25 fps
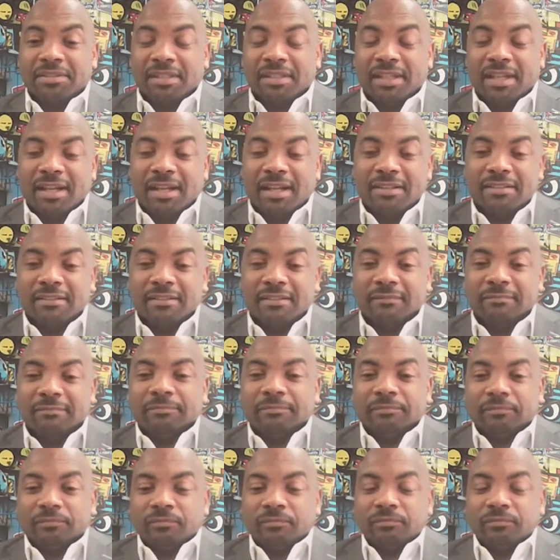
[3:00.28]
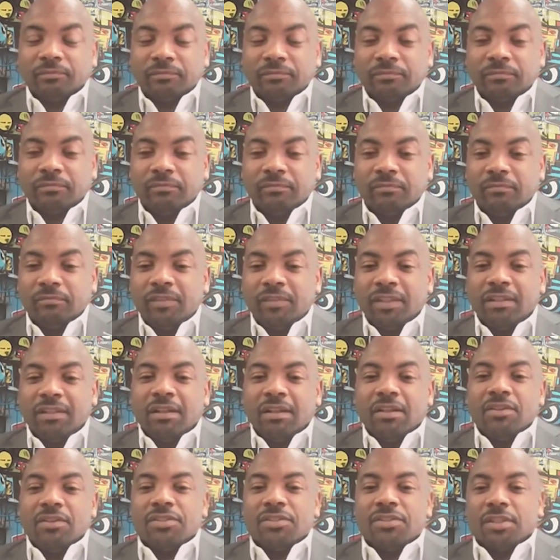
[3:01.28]
exercise.
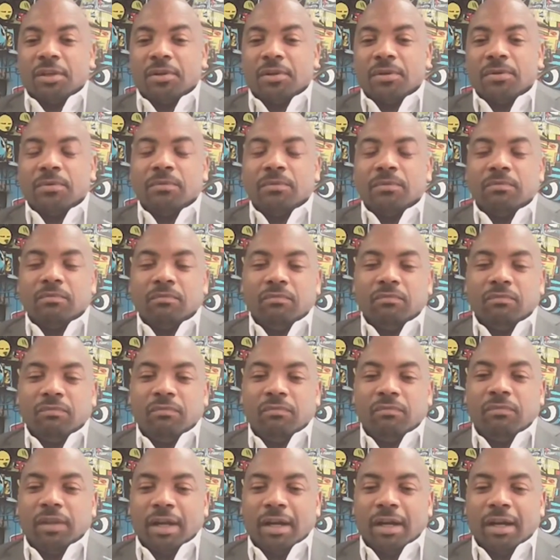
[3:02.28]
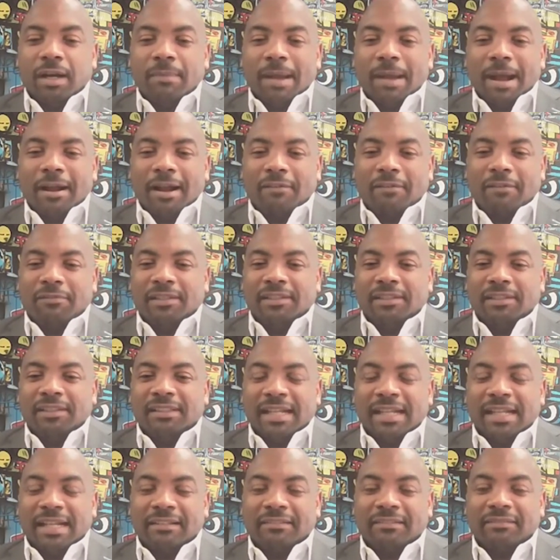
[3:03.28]
So I
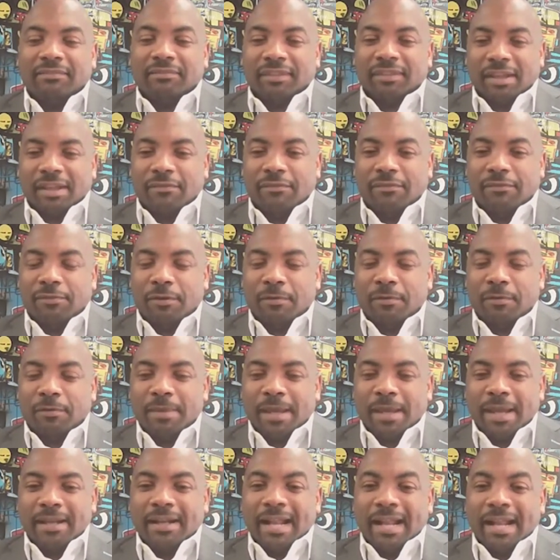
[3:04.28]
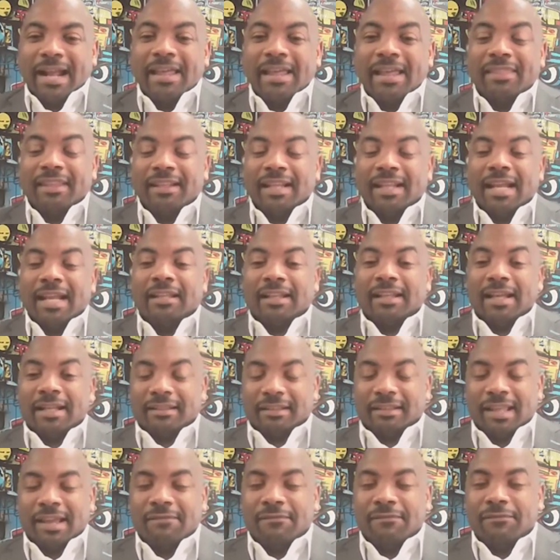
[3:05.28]
really like that format. I think I
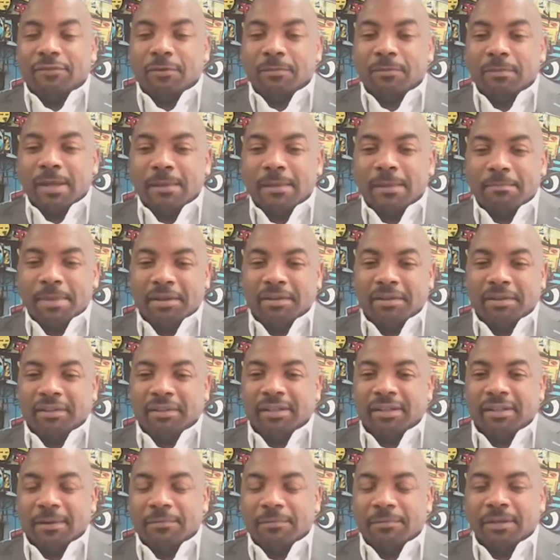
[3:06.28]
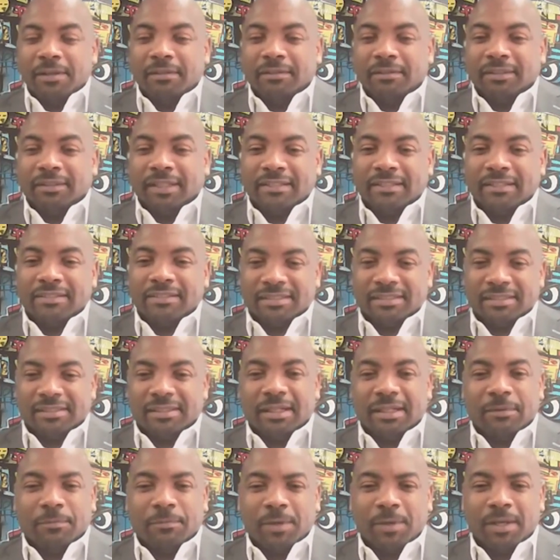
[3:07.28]
like that format better than I would like
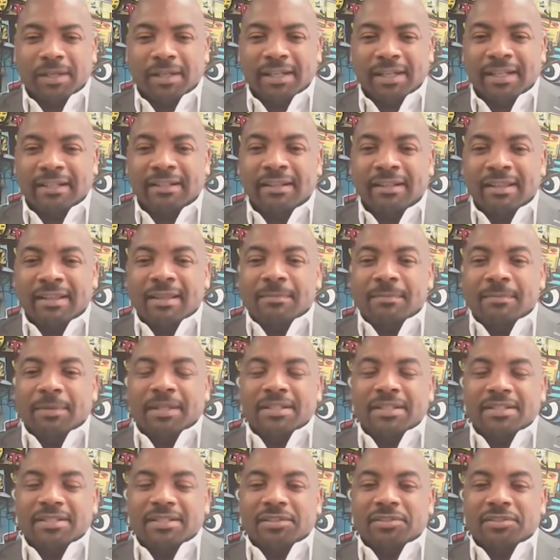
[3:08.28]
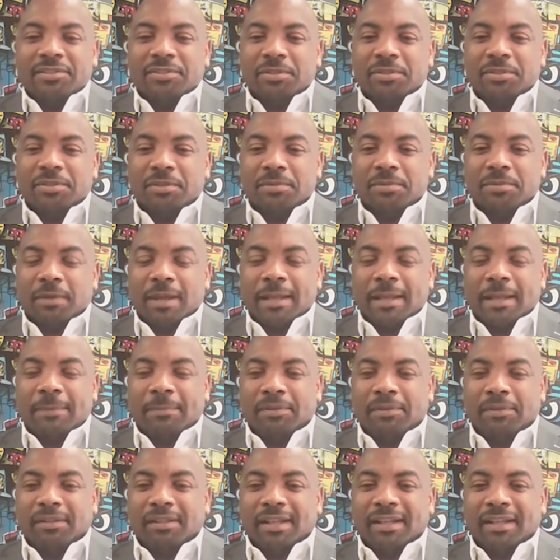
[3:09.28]
just a one day, because the jurors were
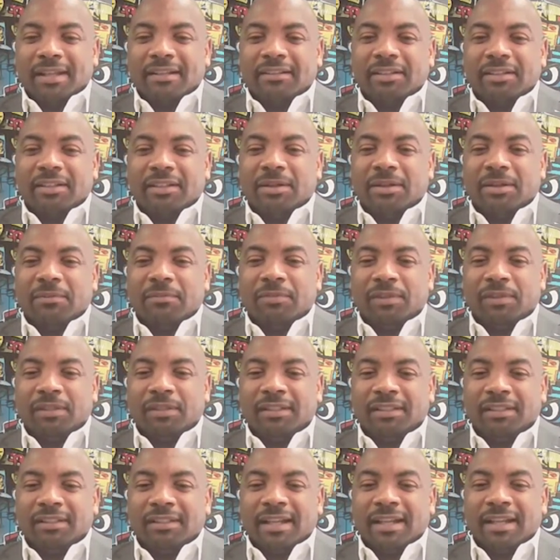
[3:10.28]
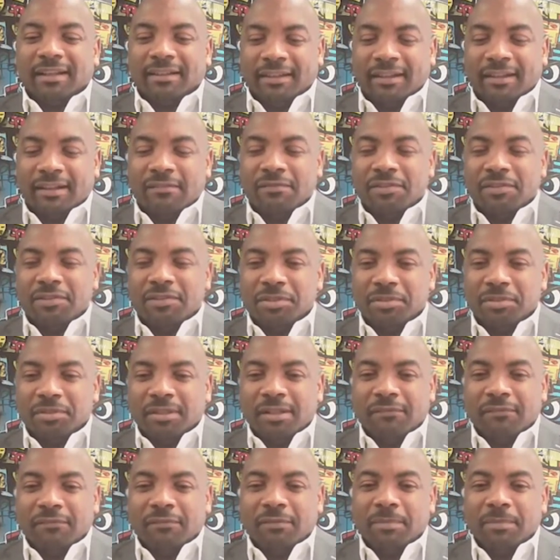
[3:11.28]
able to like, really like delve into
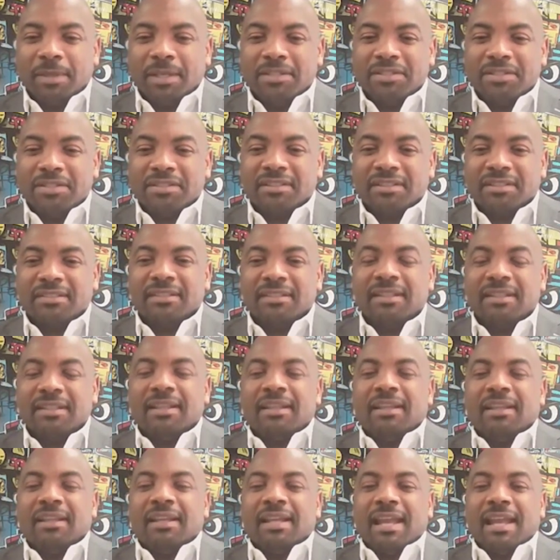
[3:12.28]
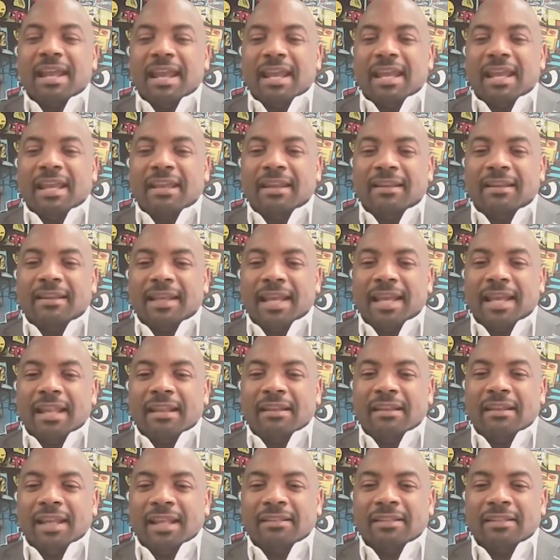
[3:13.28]
the information
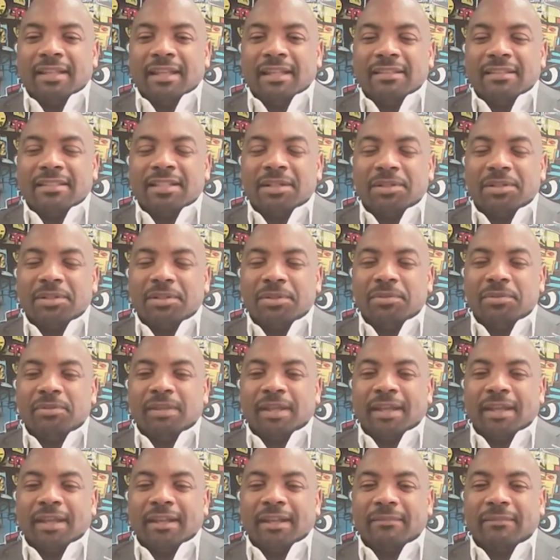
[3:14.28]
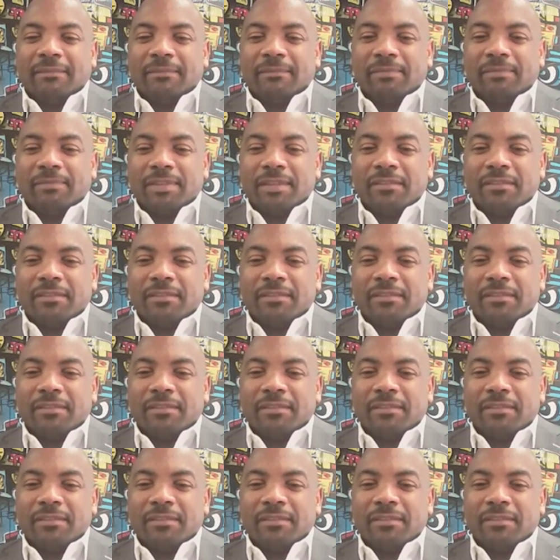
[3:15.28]
and tell you like